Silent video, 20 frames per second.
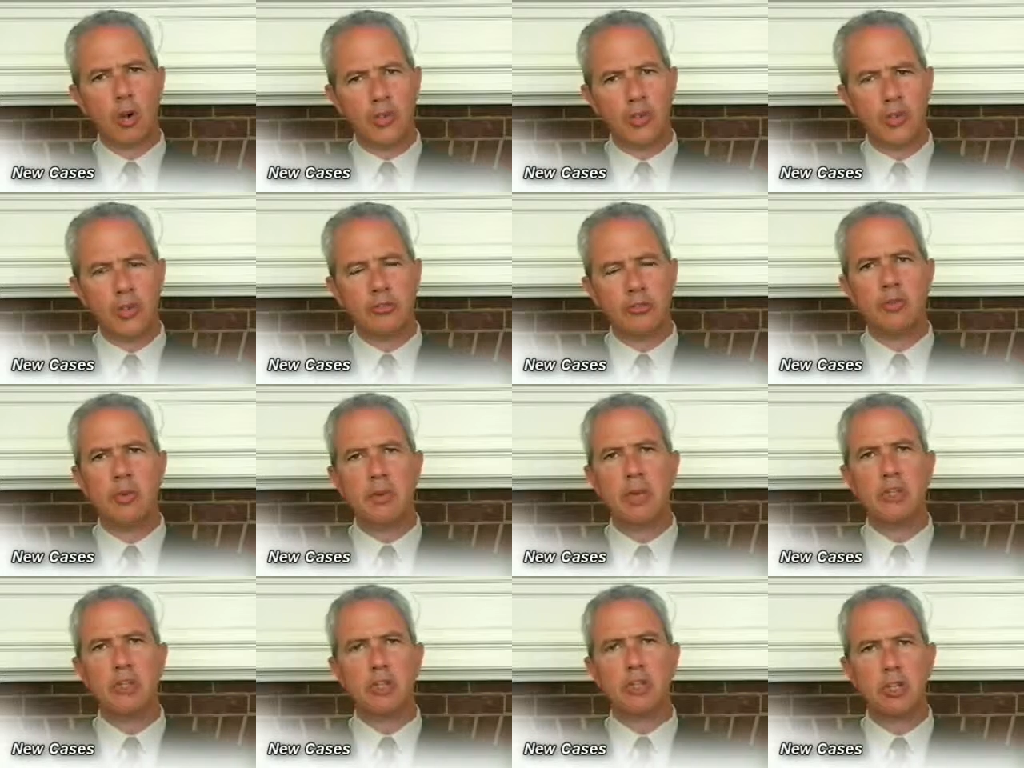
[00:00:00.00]

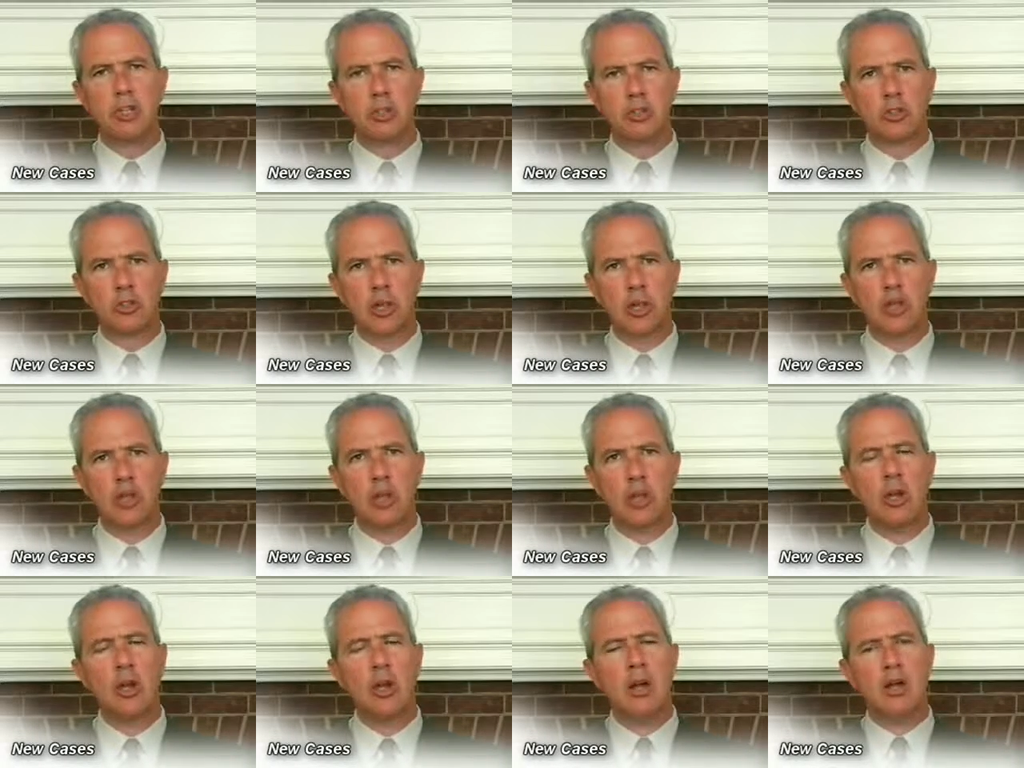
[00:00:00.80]
autism in
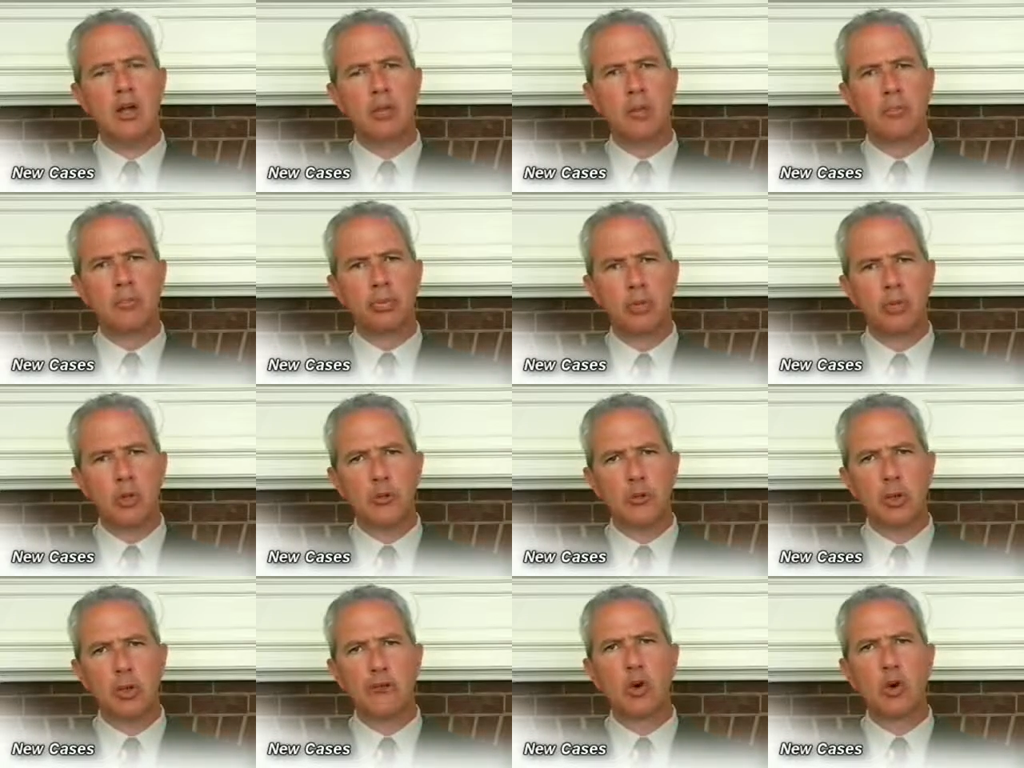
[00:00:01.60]
children. The
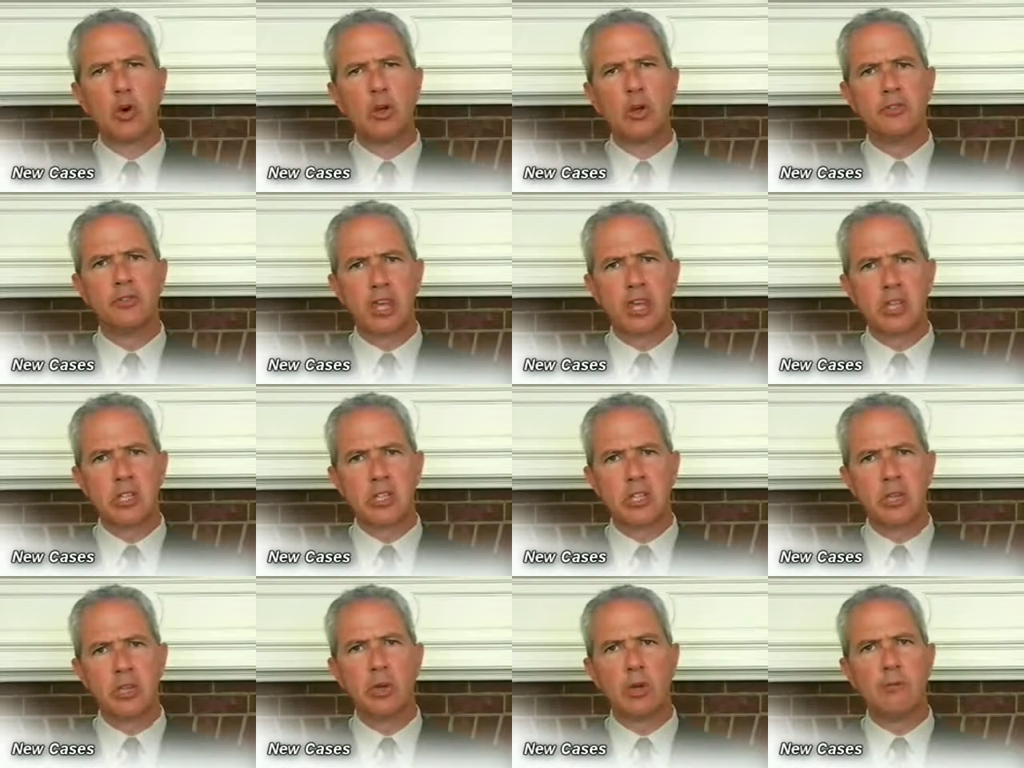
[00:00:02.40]
proof of
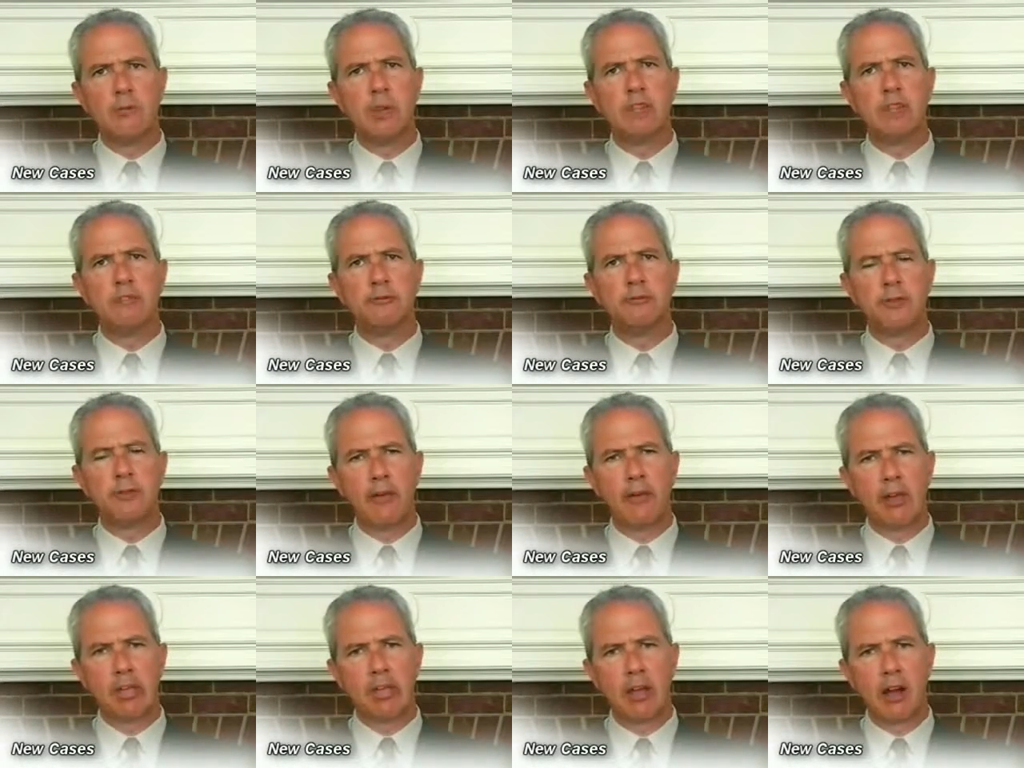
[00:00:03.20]
causation remains
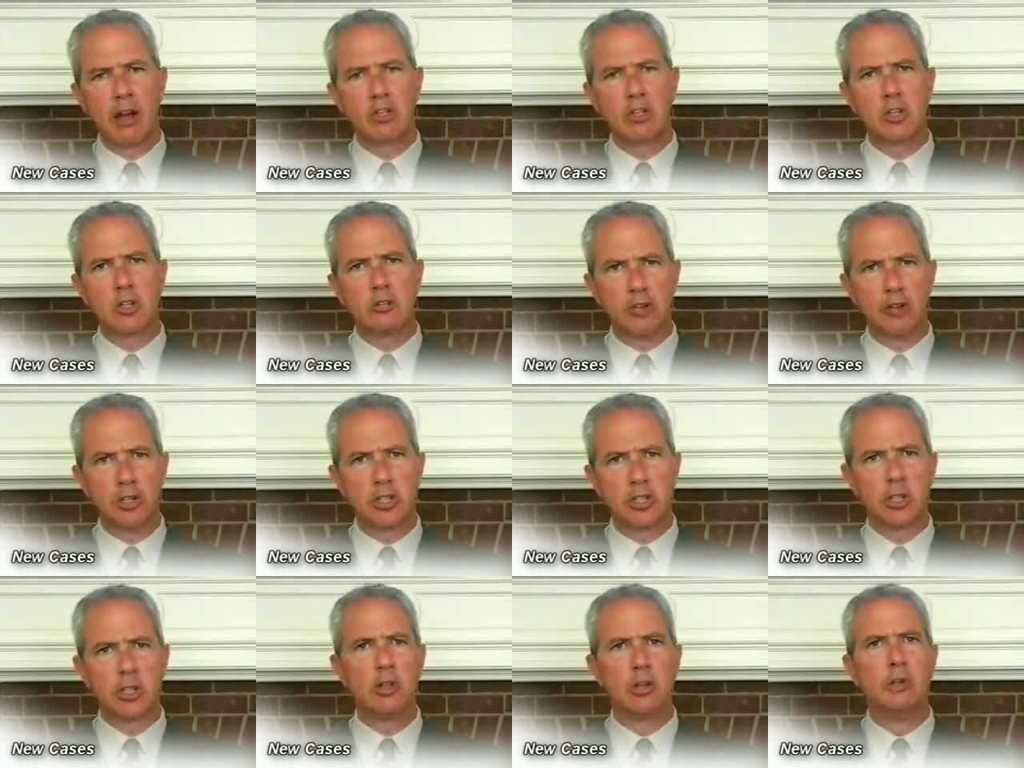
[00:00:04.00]
very
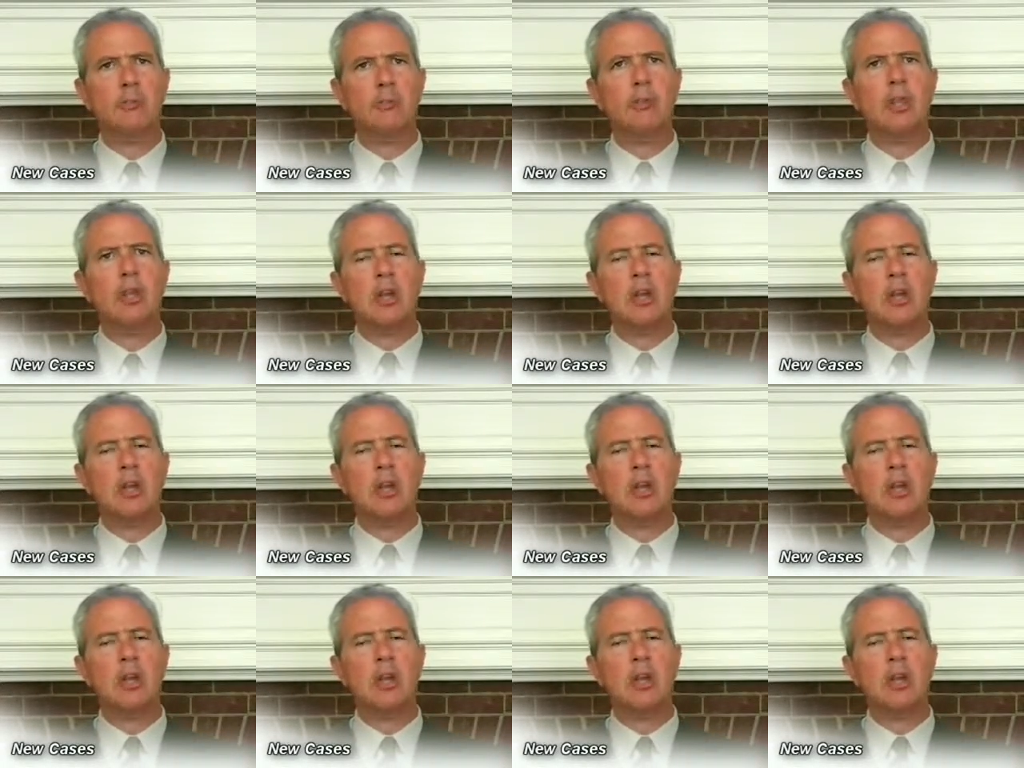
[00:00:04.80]
controversial.